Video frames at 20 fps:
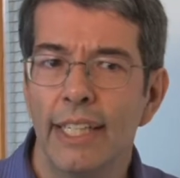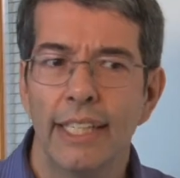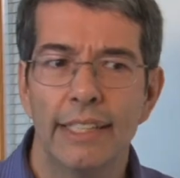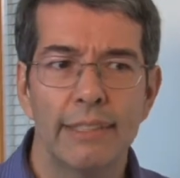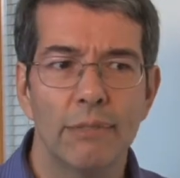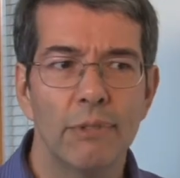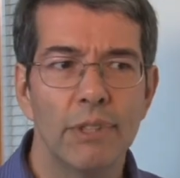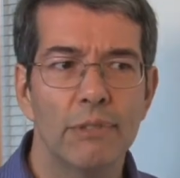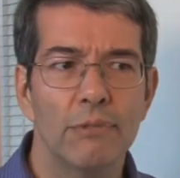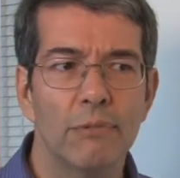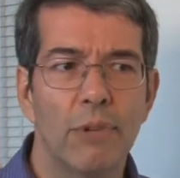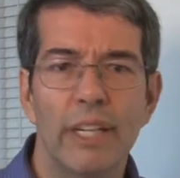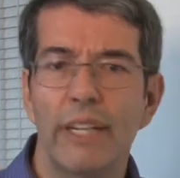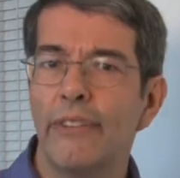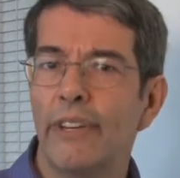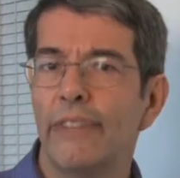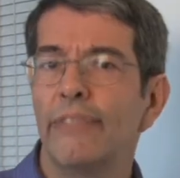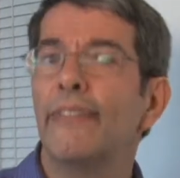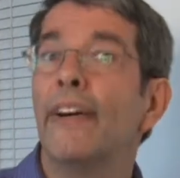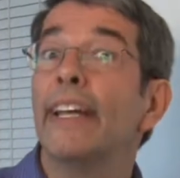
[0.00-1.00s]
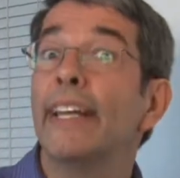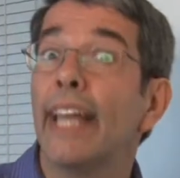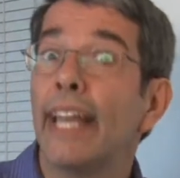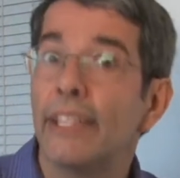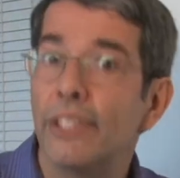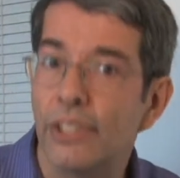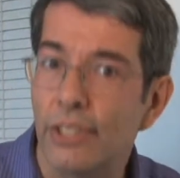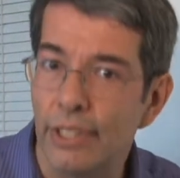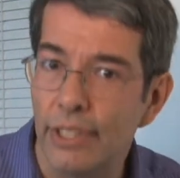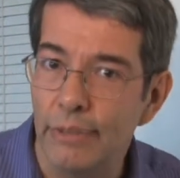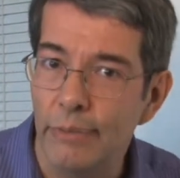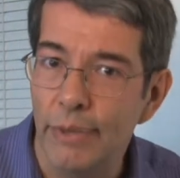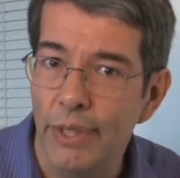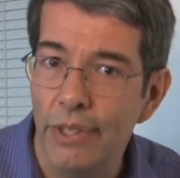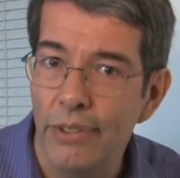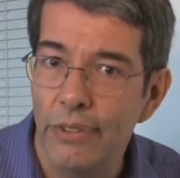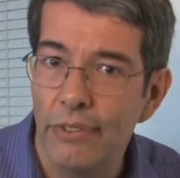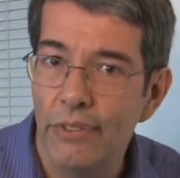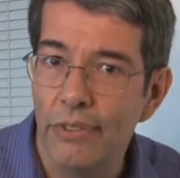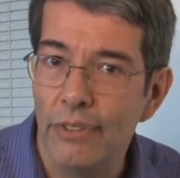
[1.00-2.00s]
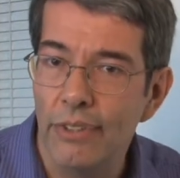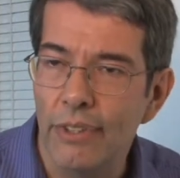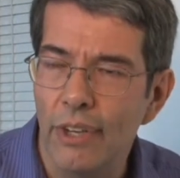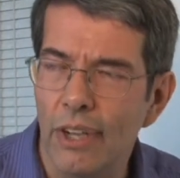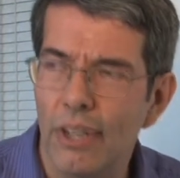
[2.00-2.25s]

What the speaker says: So, well, what about financial abuse?